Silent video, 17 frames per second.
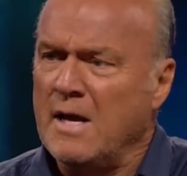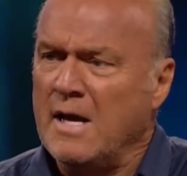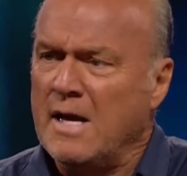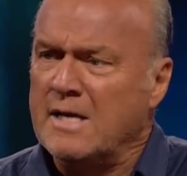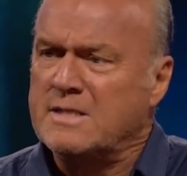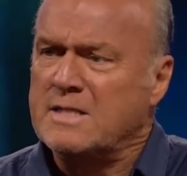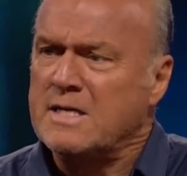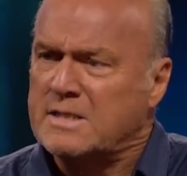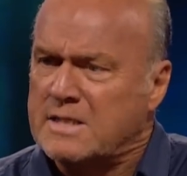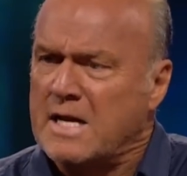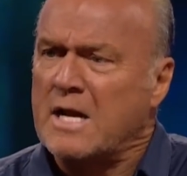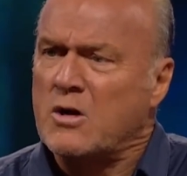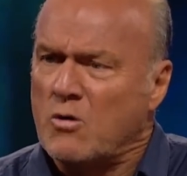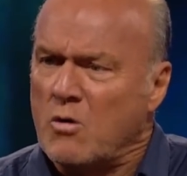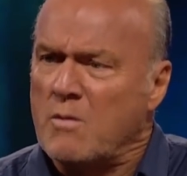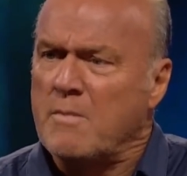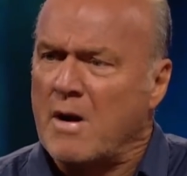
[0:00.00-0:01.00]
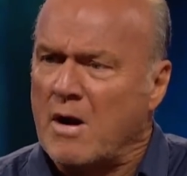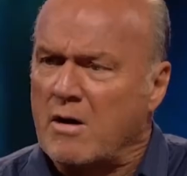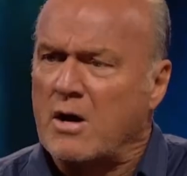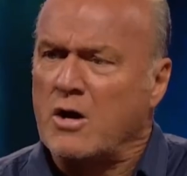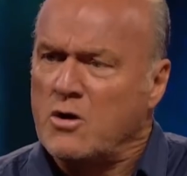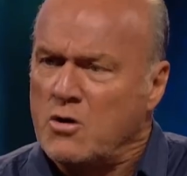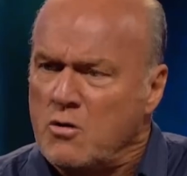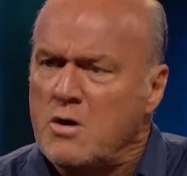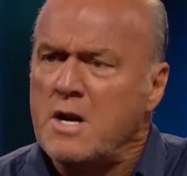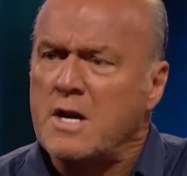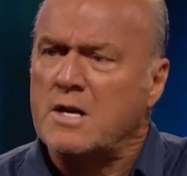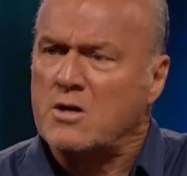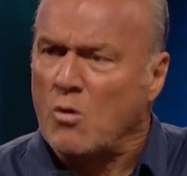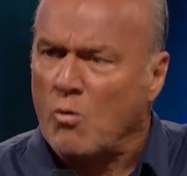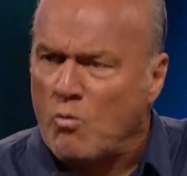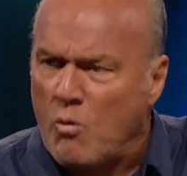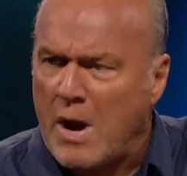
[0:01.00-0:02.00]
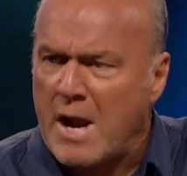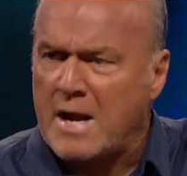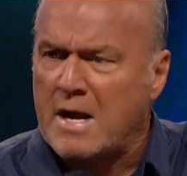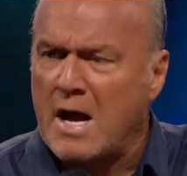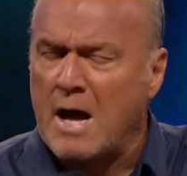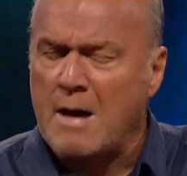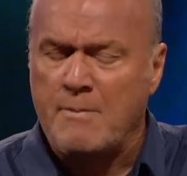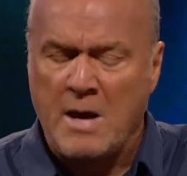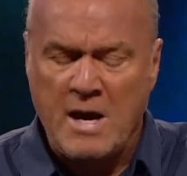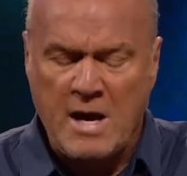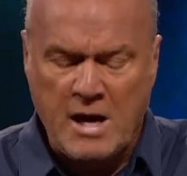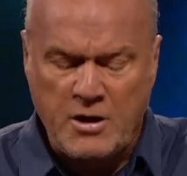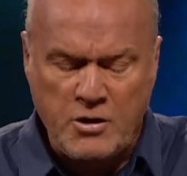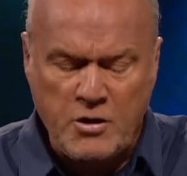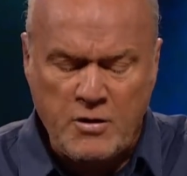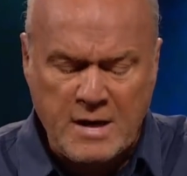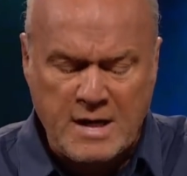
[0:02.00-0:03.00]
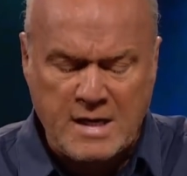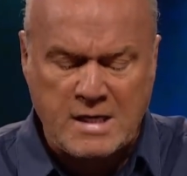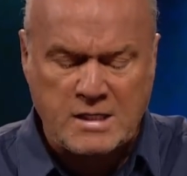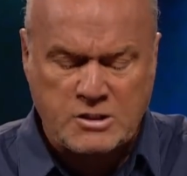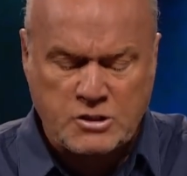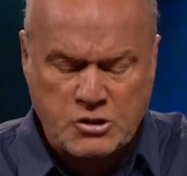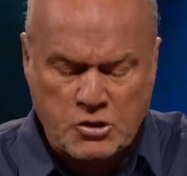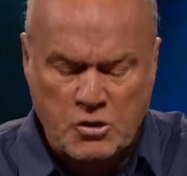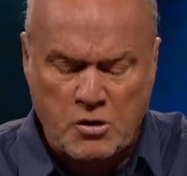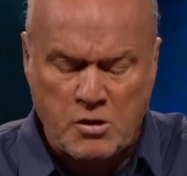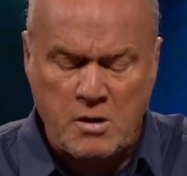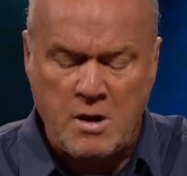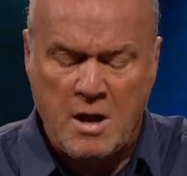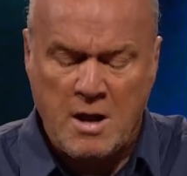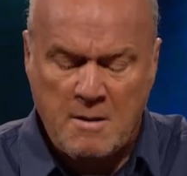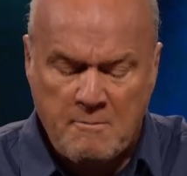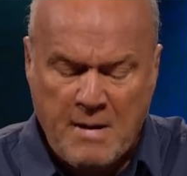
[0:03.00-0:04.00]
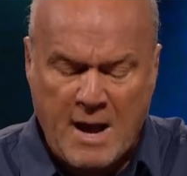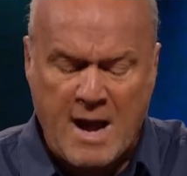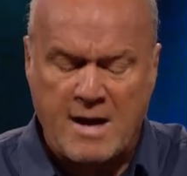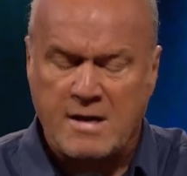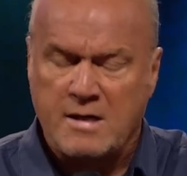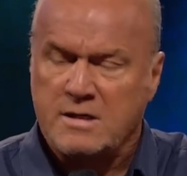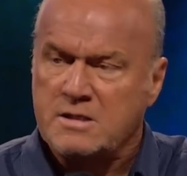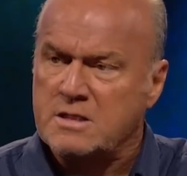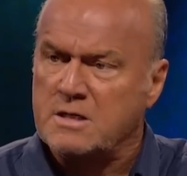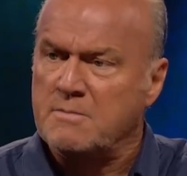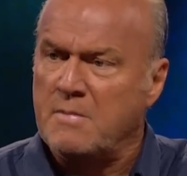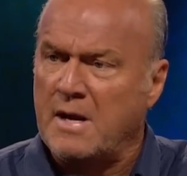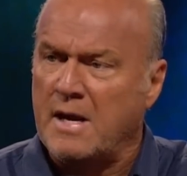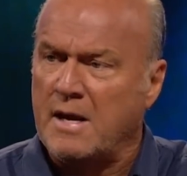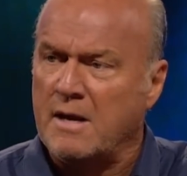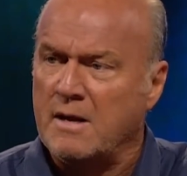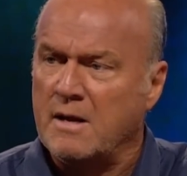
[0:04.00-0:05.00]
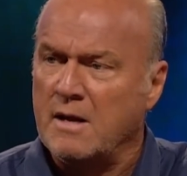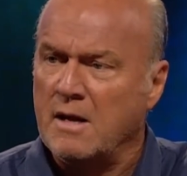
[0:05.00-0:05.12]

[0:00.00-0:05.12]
Is he saying to America, you need to wake up and you need to turn back to me?